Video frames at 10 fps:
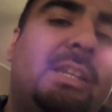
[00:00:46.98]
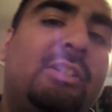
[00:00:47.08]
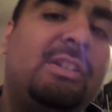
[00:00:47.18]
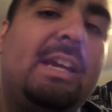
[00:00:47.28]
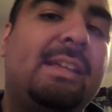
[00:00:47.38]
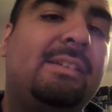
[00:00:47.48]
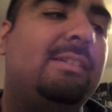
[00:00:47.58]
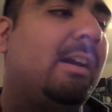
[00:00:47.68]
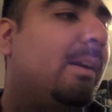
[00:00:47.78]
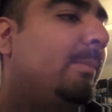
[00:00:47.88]
that you guys
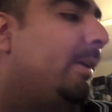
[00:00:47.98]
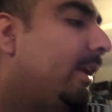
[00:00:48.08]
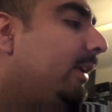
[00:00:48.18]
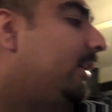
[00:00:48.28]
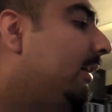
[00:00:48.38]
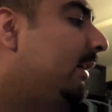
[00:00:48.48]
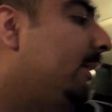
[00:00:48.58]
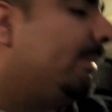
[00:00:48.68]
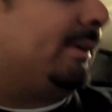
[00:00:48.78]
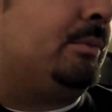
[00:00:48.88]
saw my
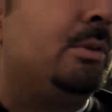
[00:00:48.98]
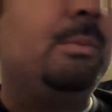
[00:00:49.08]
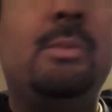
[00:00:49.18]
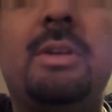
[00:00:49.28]
room